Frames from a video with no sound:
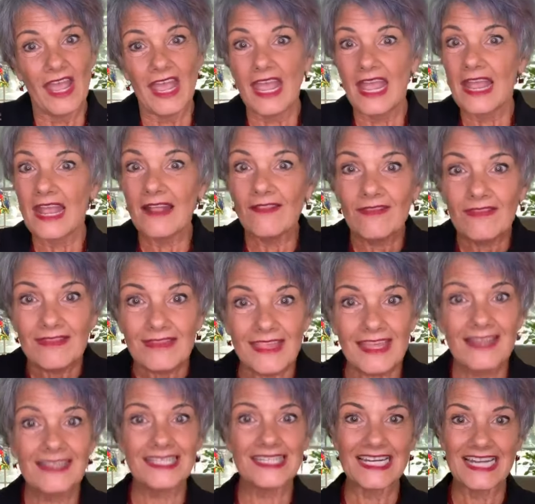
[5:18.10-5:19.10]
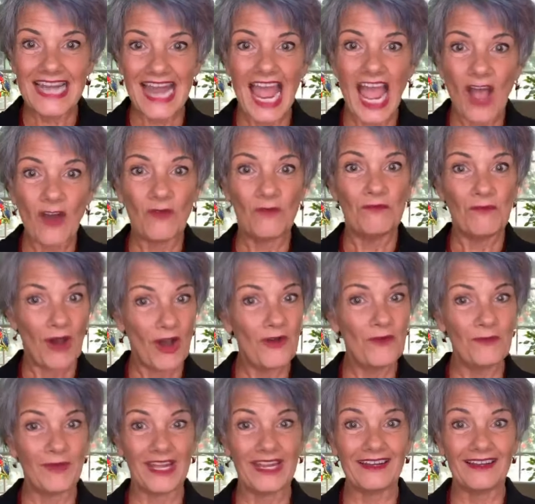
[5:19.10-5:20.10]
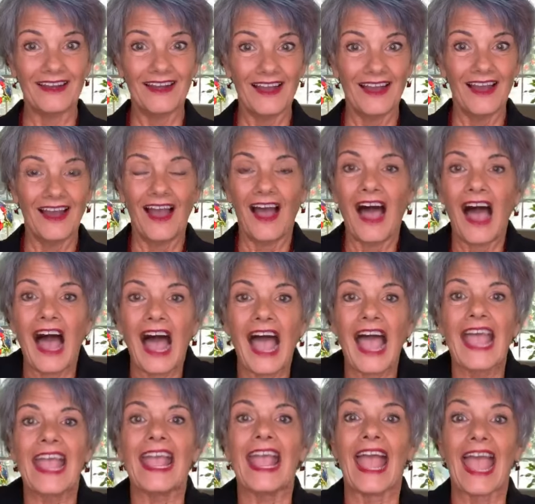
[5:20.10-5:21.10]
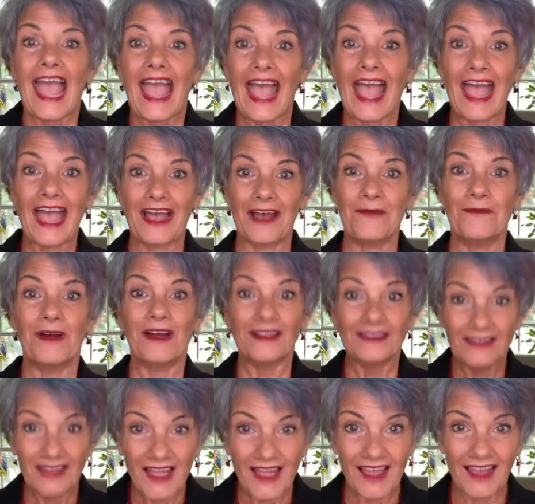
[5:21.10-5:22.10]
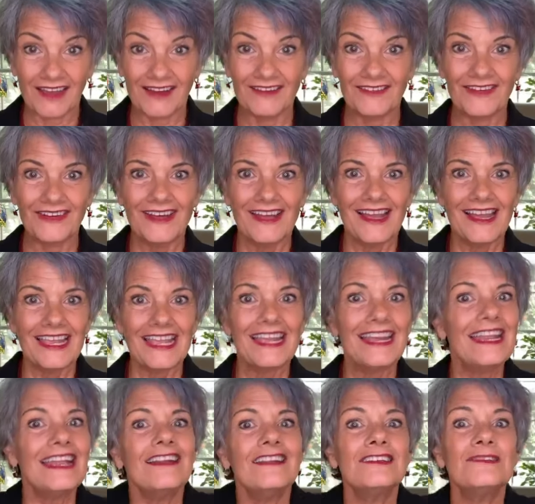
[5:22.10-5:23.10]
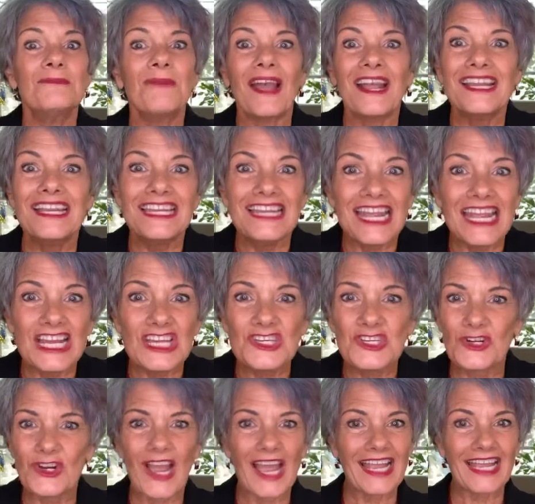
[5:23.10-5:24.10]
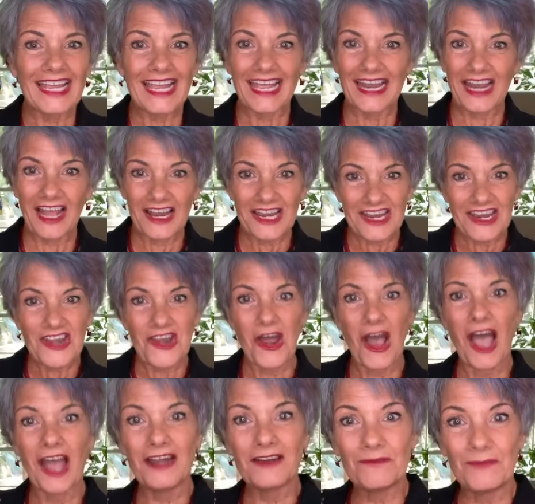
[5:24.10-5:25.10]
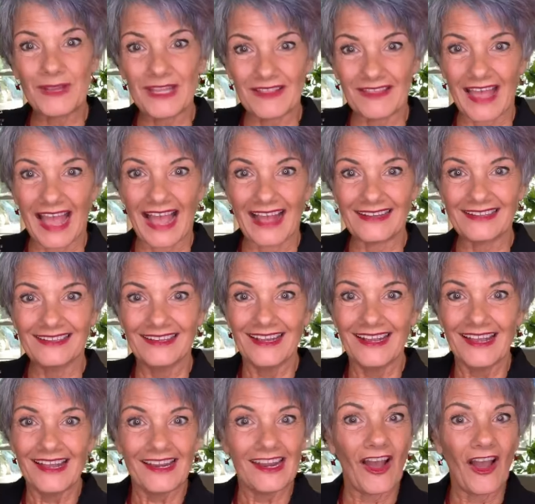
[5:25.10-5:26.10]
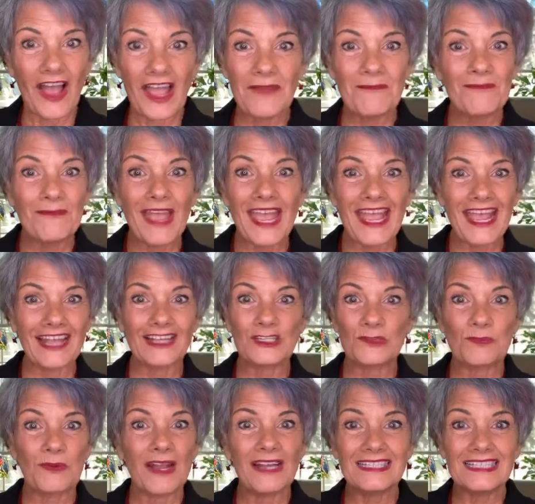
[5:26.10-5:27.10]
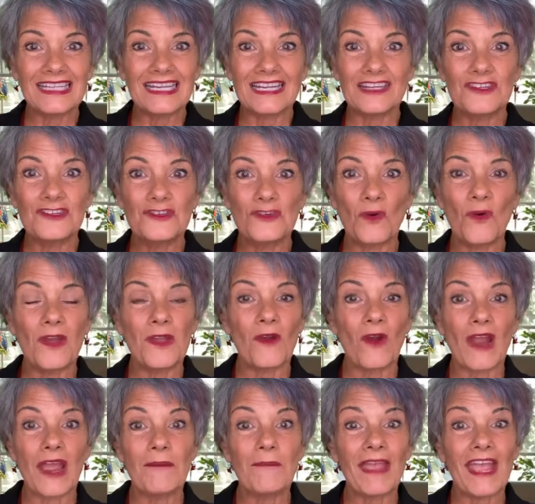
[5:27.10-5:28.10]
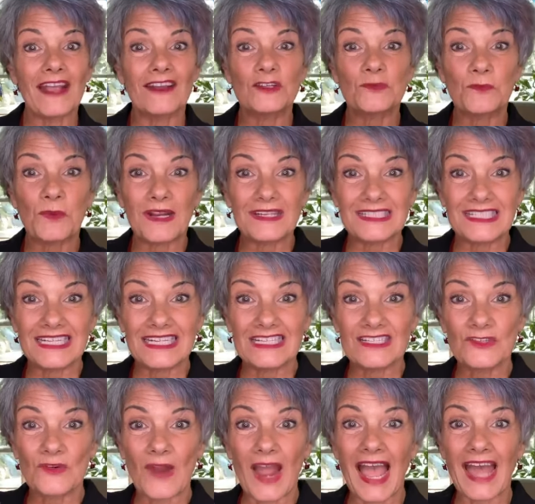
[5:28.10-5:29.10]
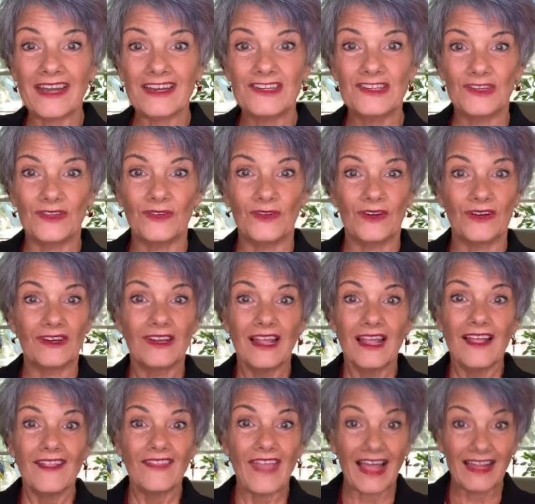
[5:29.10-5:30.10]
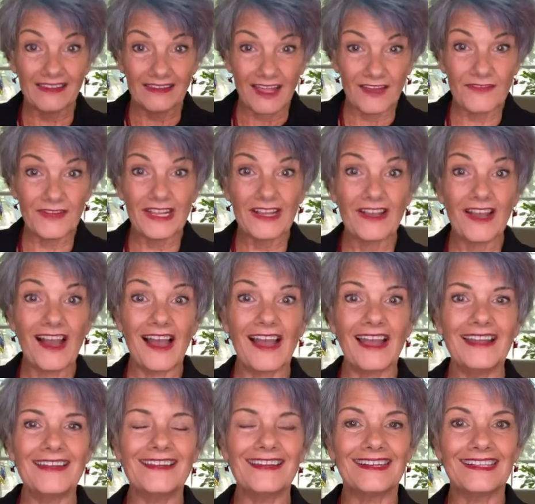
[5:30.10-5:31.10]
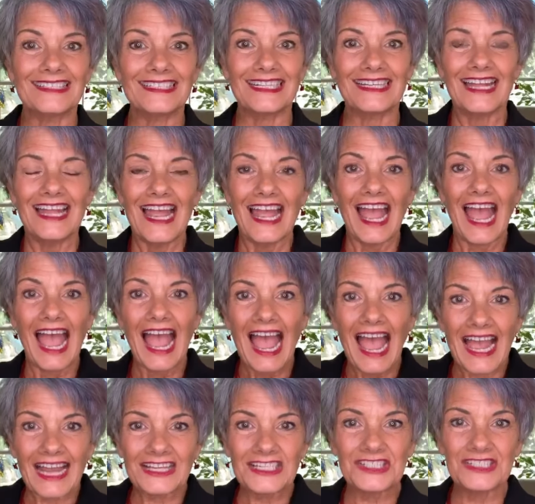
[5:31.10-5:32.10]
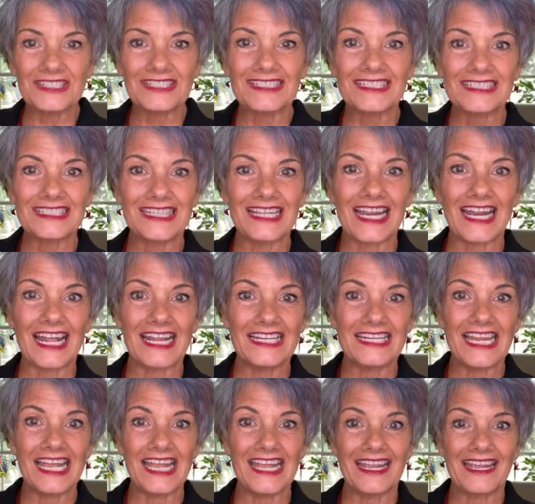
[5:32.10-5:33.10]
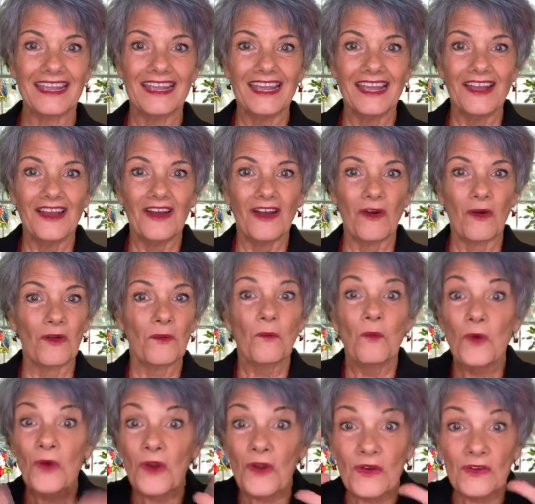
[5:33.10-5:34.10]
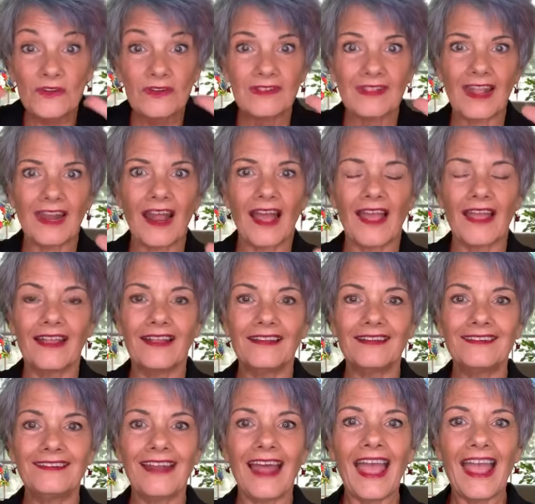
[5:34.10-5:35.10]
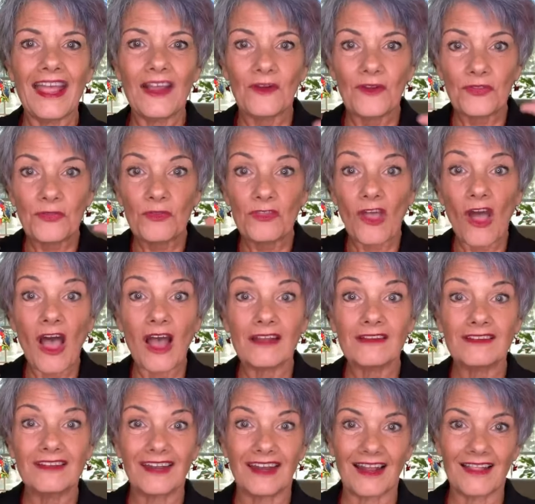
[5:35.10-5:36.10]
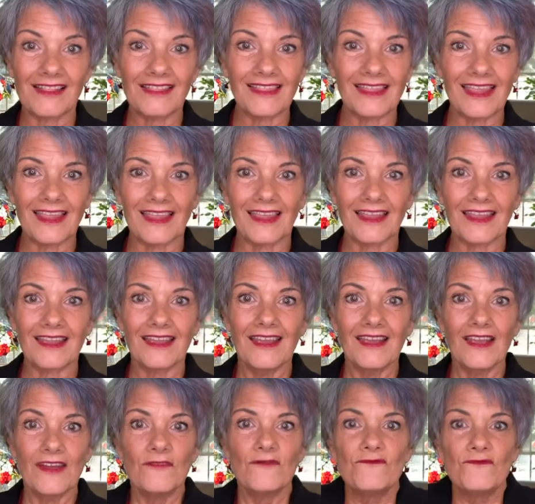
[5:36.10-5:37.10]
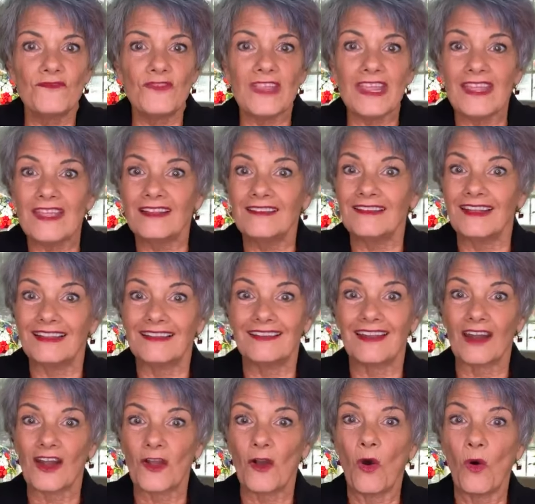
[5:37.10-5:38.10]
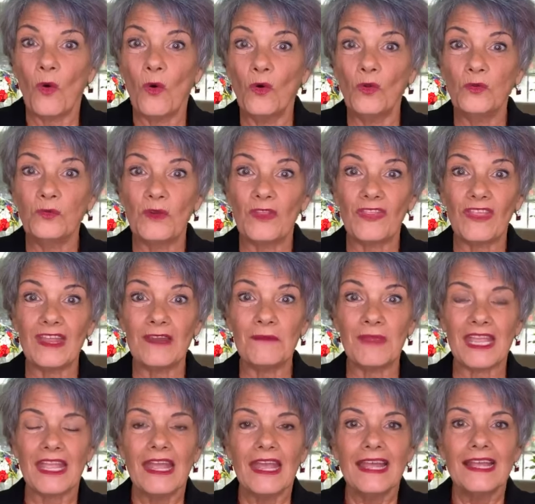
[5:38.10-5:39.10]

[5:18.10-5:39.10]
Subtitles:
In this now moment, I am love. It is my nature. I cannot not be that. Now, I may express it as joy, or I may express it as gratitude, or that loving kindness and actions that I take, or words that I say, or thoughts that I think, feelings that I hold within me.